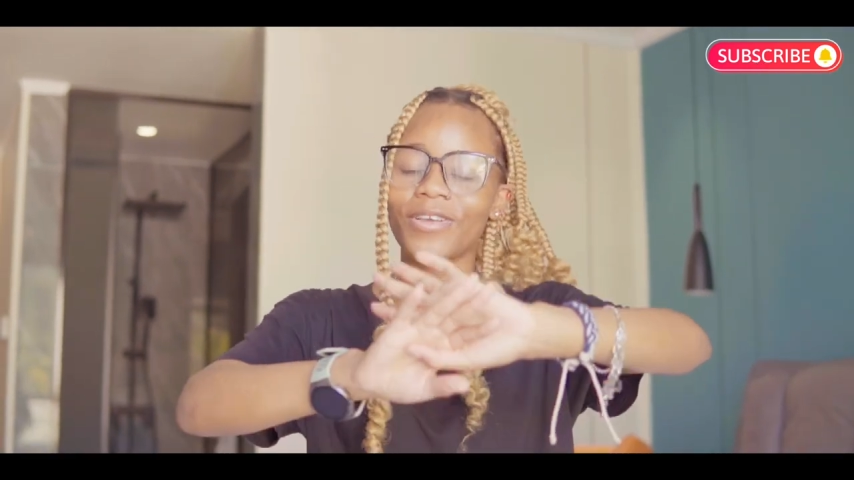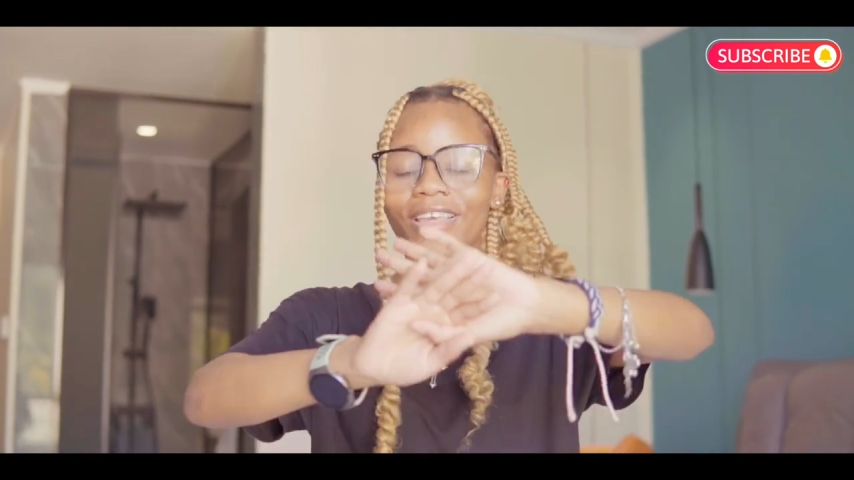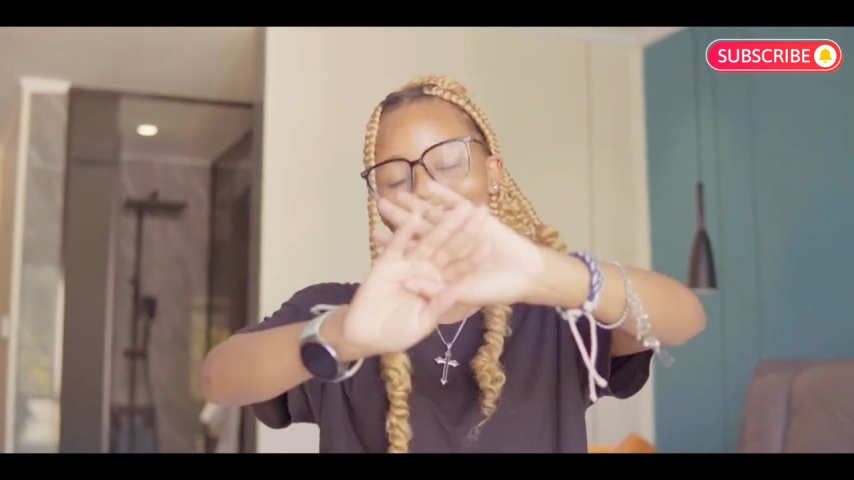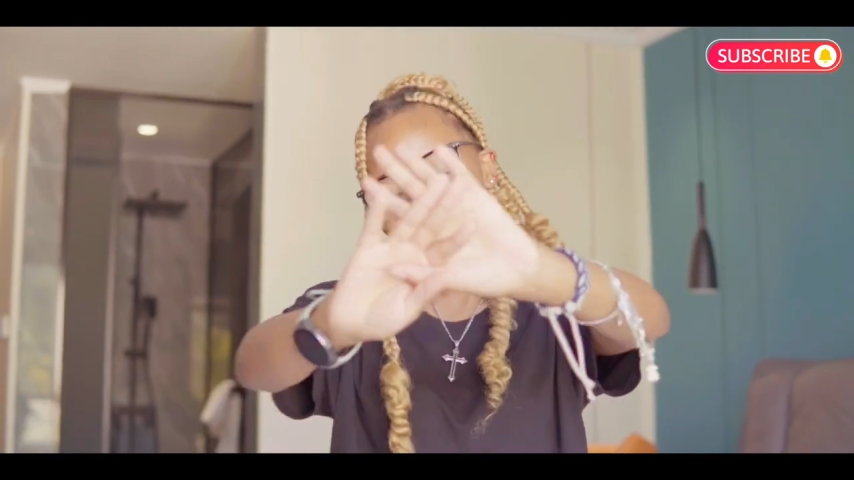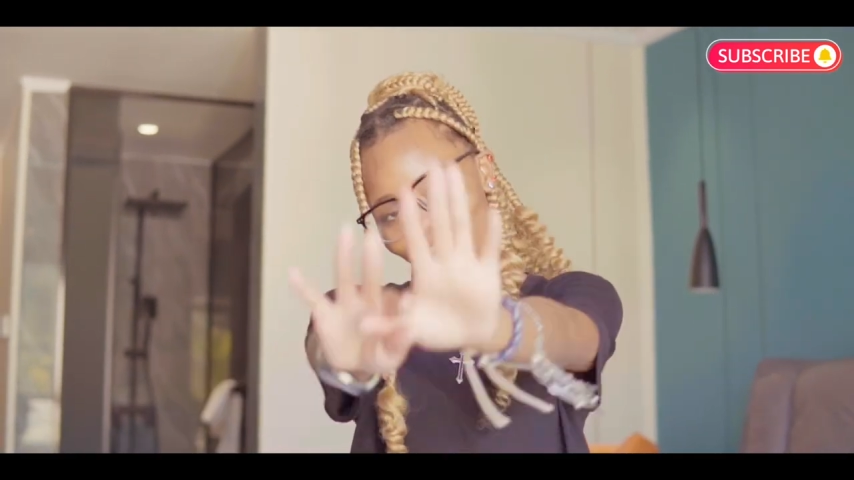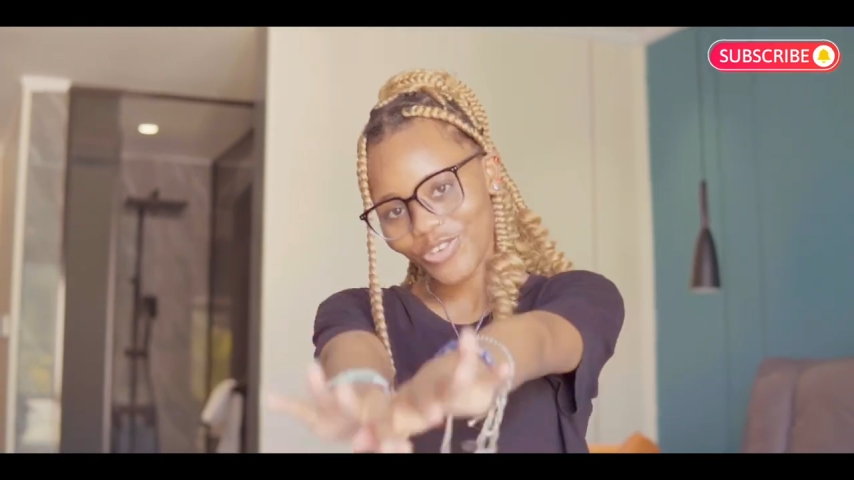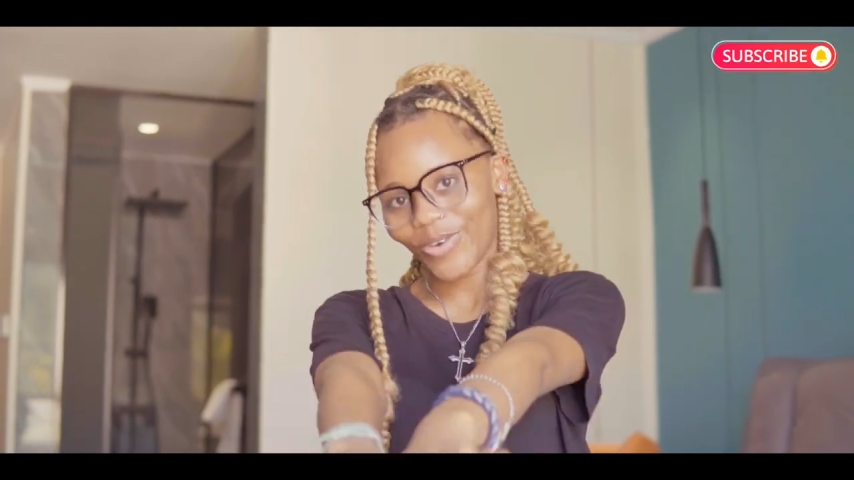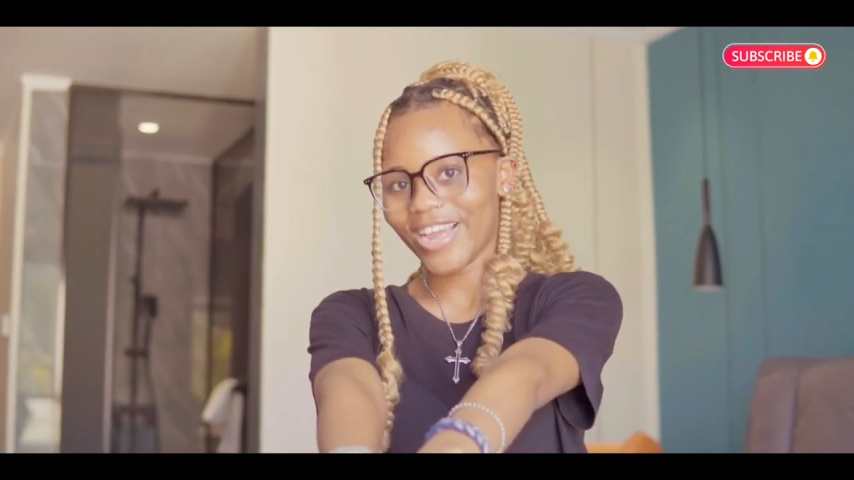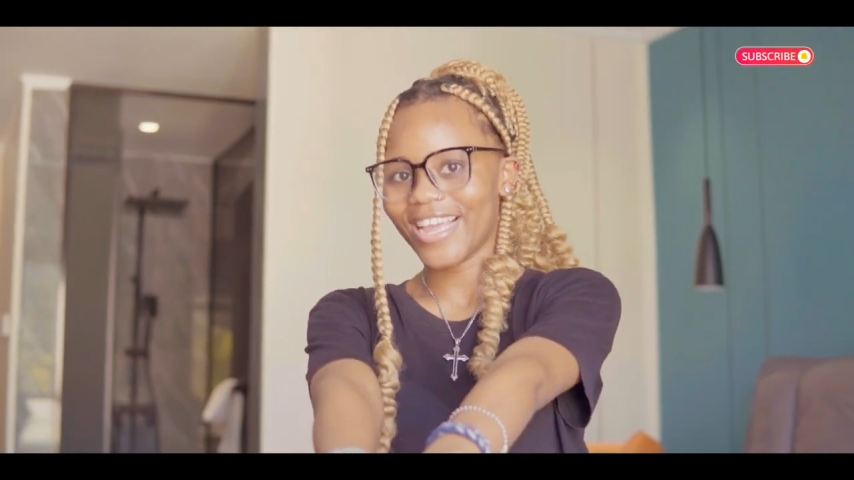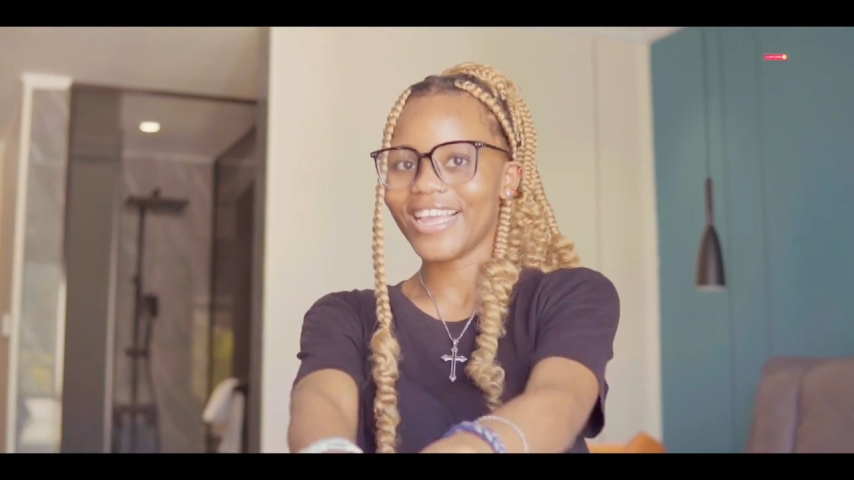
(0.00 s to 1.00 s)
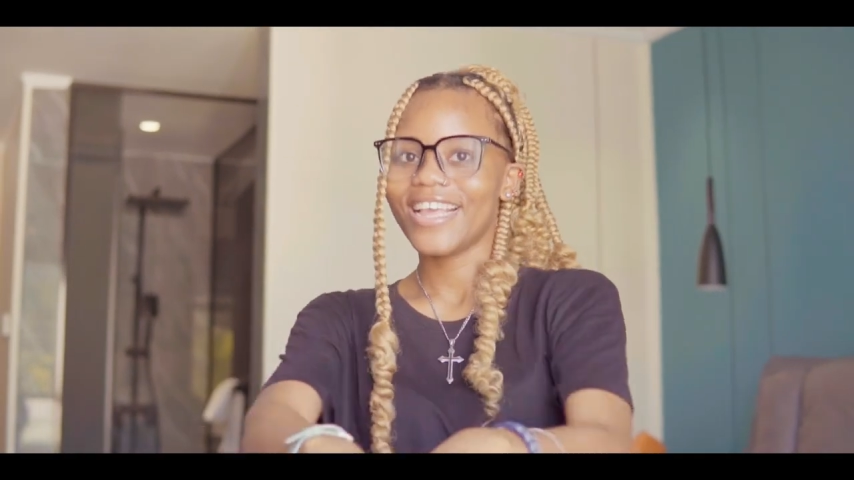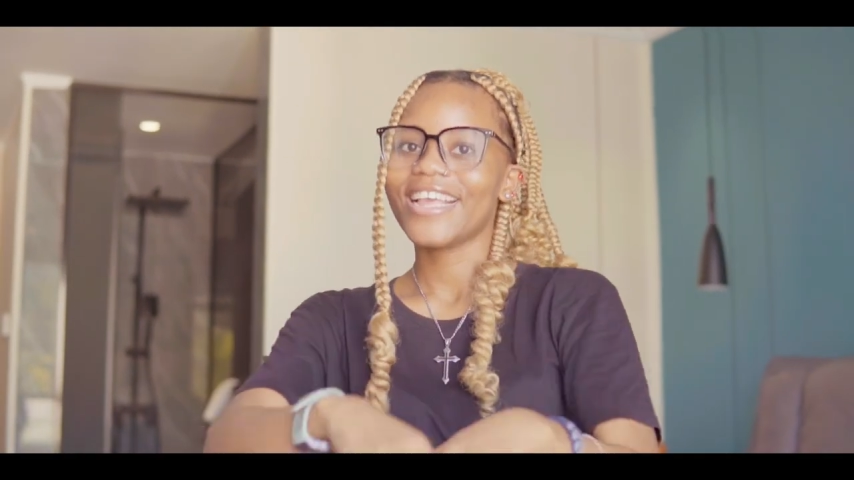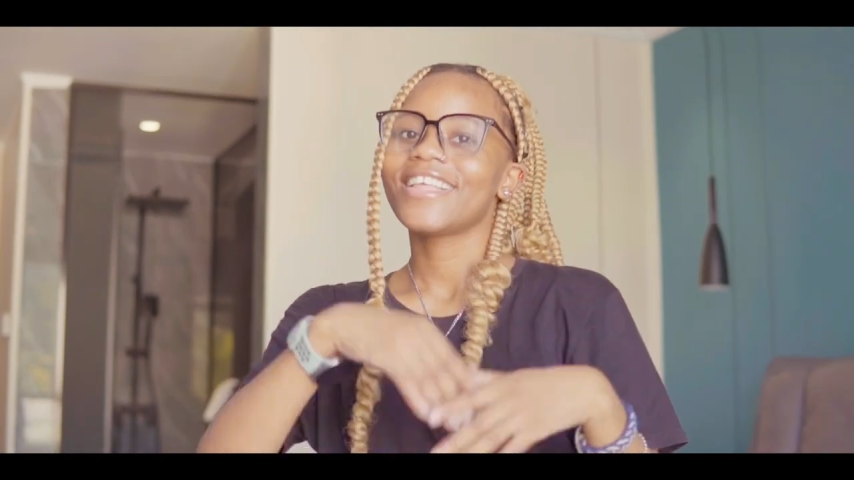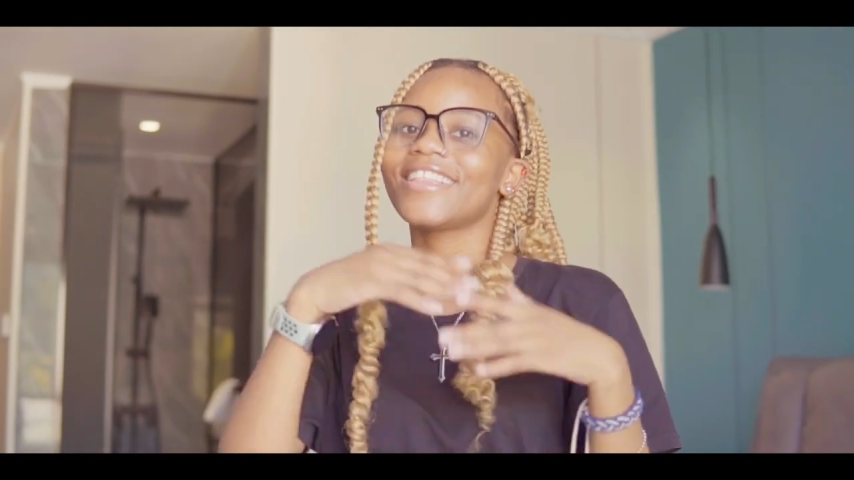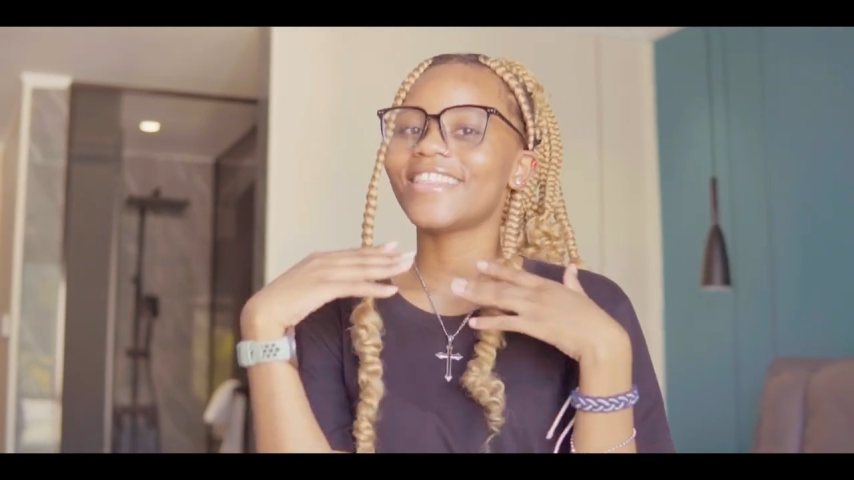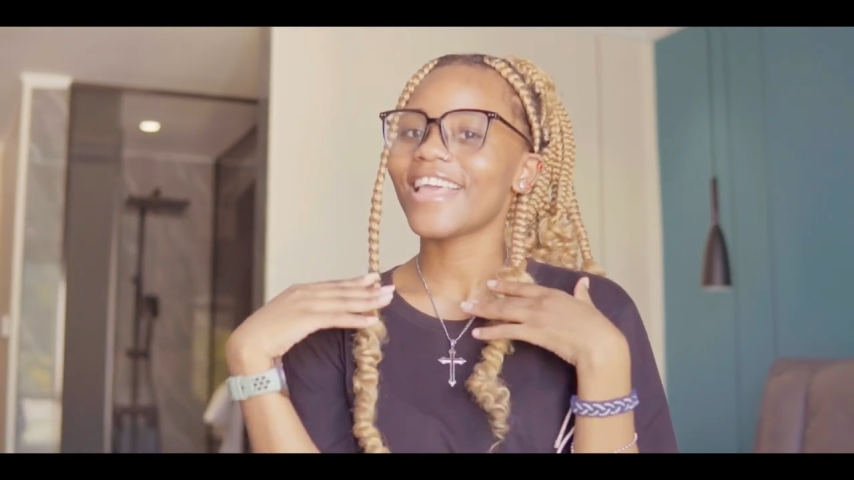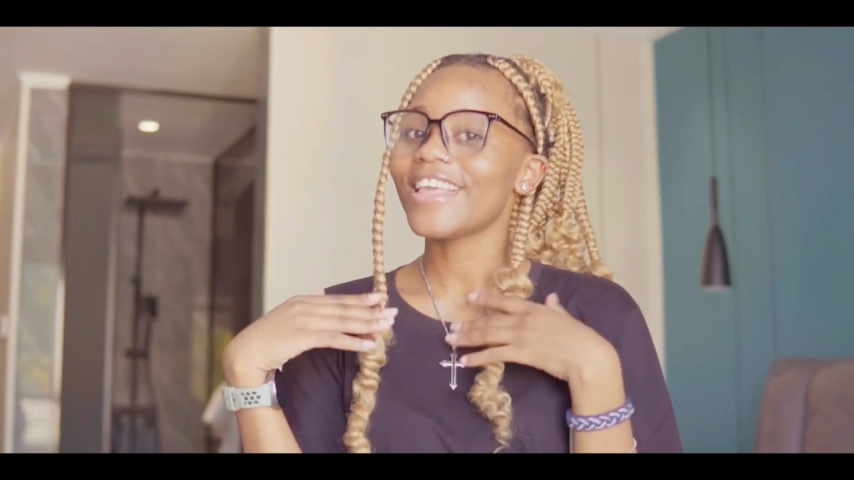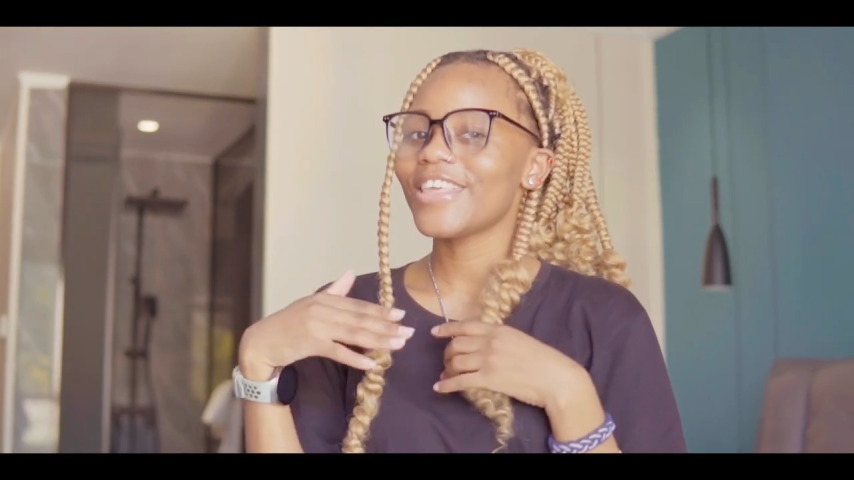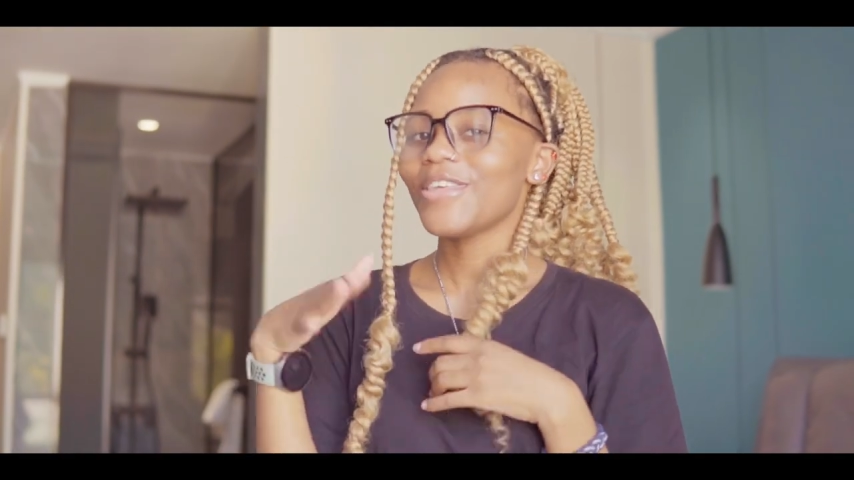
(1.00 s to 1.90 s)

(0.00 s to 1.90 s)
you enjoy thank